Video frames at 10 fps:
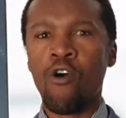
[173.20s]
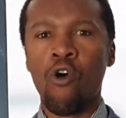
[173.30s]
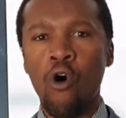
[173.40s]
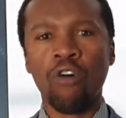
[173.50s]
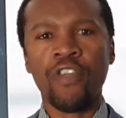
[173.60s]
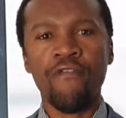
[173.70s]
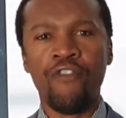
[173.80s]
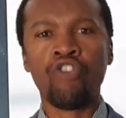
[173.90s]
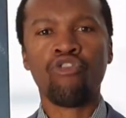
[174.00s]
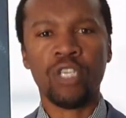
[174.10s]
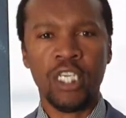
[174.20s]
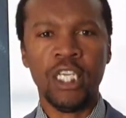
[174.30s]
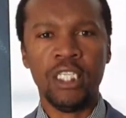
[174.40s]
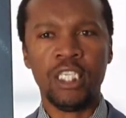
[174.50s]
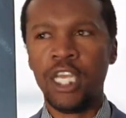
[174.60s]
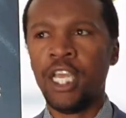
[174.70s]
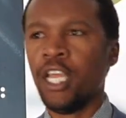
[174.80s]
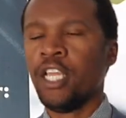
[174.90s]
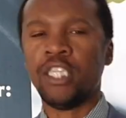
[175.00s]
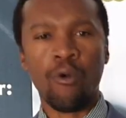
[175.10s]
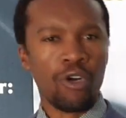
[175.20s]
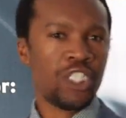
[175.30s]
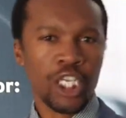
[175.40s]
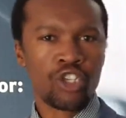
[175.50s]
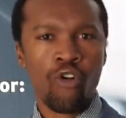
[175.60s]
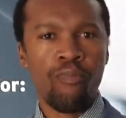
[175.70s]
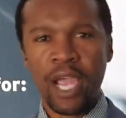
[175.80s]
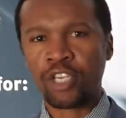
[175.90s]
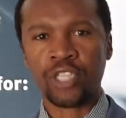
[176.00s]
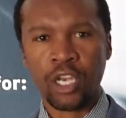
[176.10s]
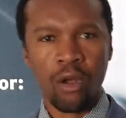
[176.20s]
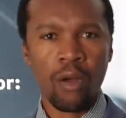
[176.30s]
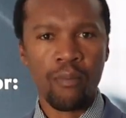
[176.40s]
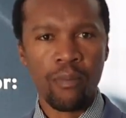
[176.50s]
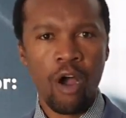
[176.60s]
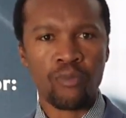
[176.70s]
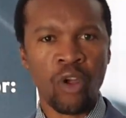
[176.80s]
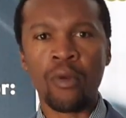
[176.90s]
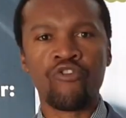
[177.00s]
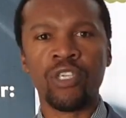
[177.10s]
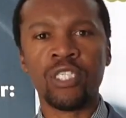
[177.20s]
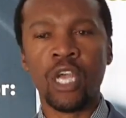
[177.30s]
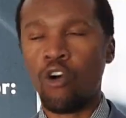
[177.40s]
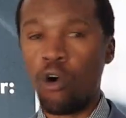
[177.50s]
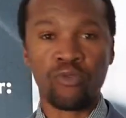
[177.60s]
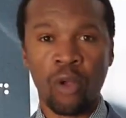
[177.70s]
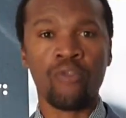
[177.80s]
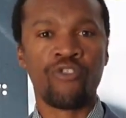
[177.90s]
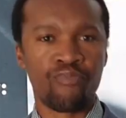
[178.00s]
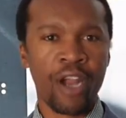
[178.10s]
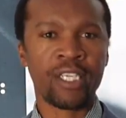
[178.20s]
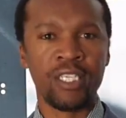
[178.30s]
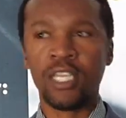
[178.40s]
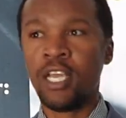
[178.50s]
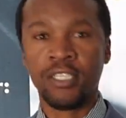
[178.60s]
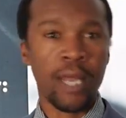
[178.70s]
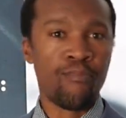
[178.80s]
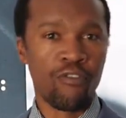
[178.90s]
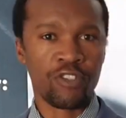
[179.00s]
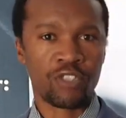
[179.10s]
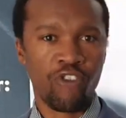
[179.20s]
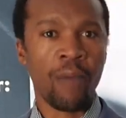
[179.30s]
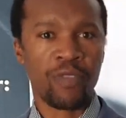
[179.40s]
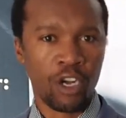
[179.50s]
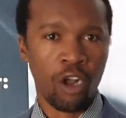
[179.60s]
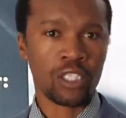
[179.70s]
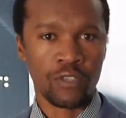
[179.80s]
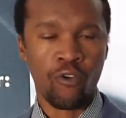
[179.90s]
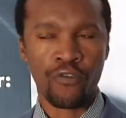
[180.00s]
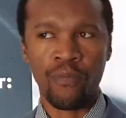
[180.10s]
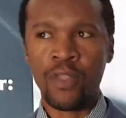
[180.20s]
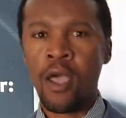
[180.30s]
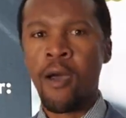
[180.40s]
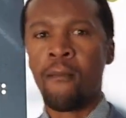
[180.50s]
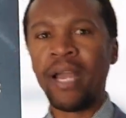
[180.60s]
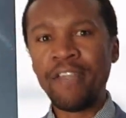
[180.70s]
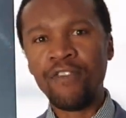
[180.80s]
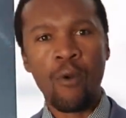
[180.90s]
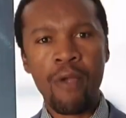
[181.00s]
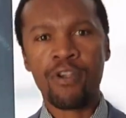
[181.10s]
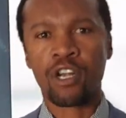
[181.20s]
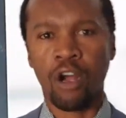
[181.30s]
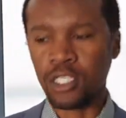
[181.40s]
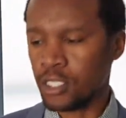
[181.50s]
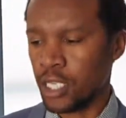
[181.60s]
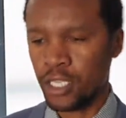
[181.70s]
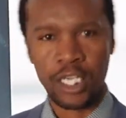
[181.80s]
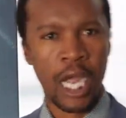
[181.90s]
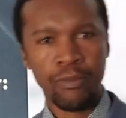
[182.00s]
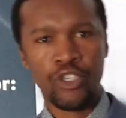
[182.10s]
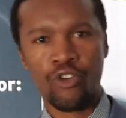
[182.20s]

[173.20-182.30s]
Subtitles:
all their visual needs, they will just go back to that optometrist or optometry practice that prescribed the glasses for them. But if they're wearing glasses and they come to